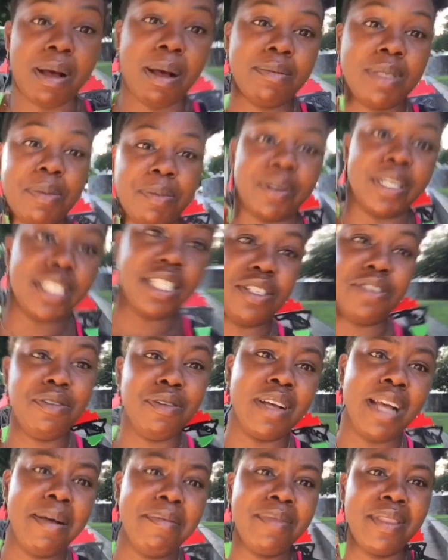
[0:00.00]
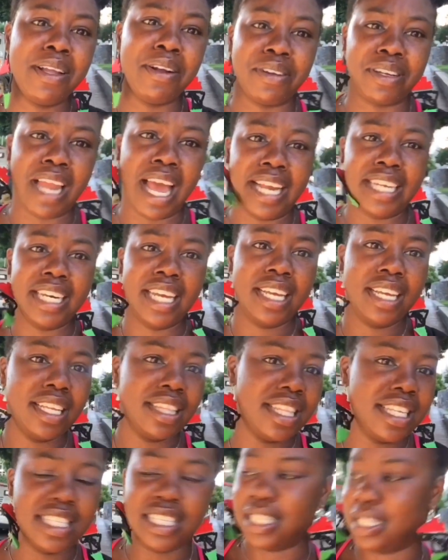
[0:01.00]
Palm Springs, ooh, come here, lightning.
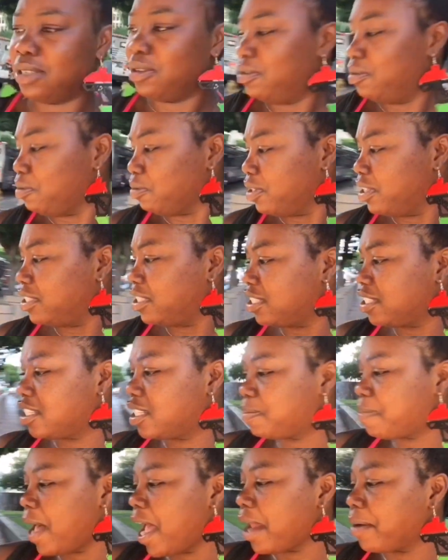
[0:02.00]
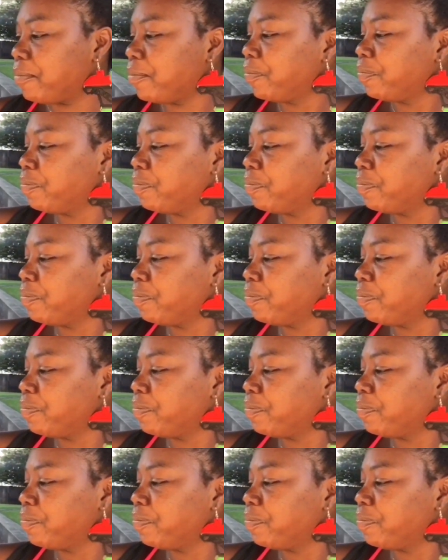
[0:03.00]
This is the spot.